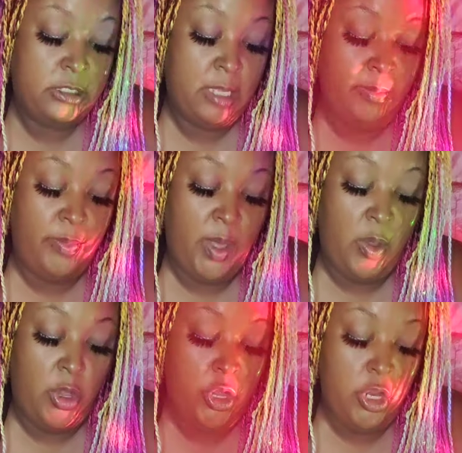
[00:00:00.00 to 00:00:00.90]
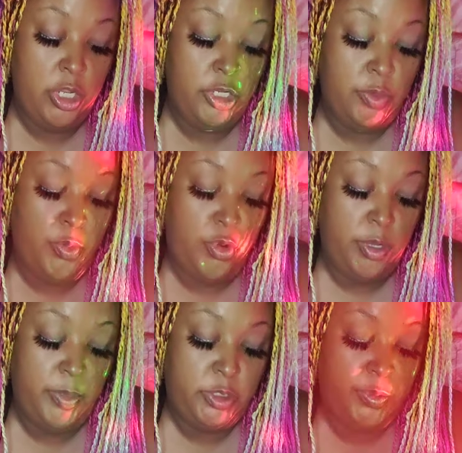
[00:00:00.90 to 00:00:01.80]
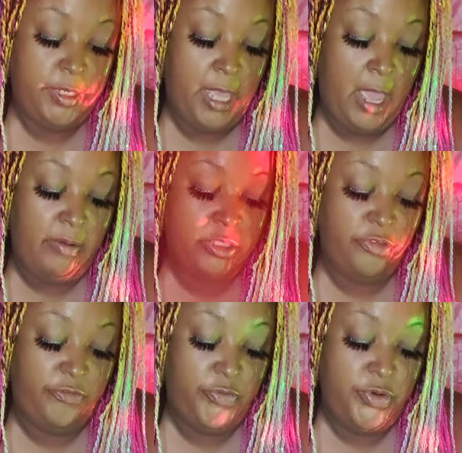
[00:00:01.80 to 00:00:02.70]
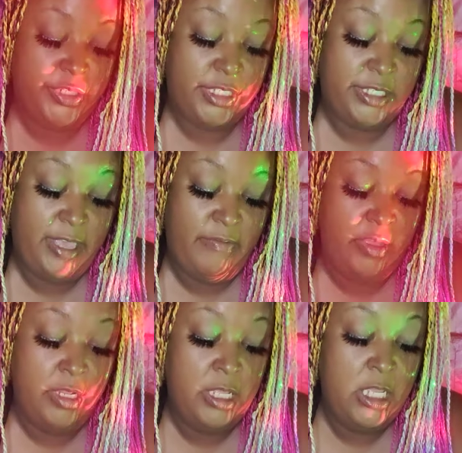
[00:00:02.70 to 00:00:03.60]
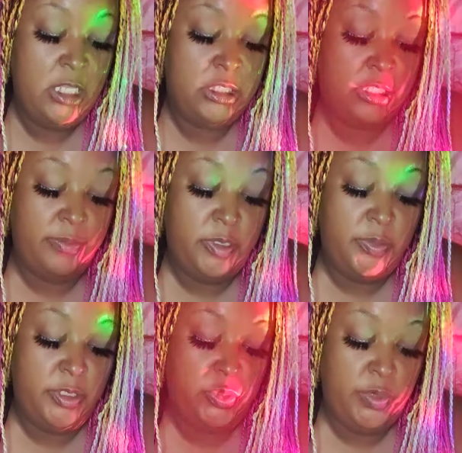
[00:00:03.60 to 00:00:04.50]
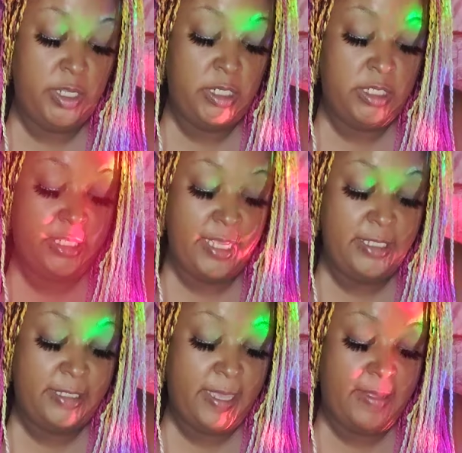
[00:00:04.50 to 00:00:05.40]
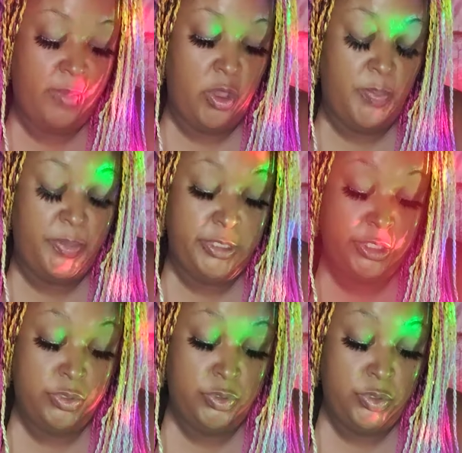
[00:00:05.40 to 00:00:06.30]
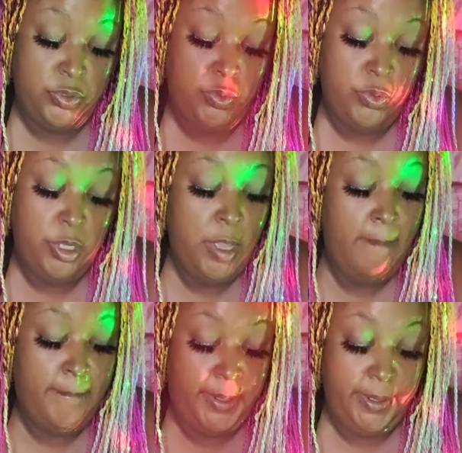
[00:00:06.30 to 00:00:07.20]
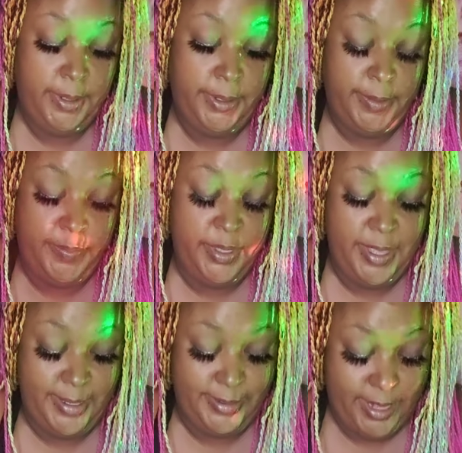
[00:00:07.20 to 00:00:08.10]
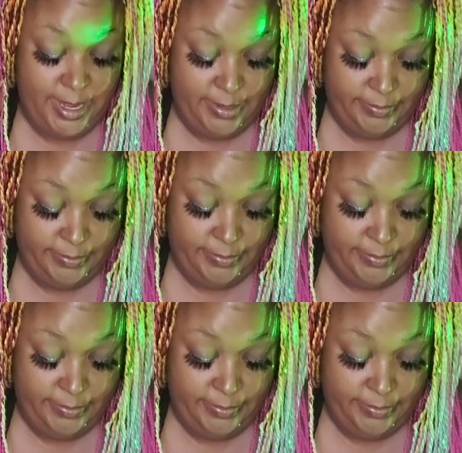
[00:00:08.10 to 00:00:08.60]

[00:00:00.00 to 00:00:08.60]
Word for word: something about early in the morning between the hours of 4 and 7, something between the daytime up until noon, but it could be at night.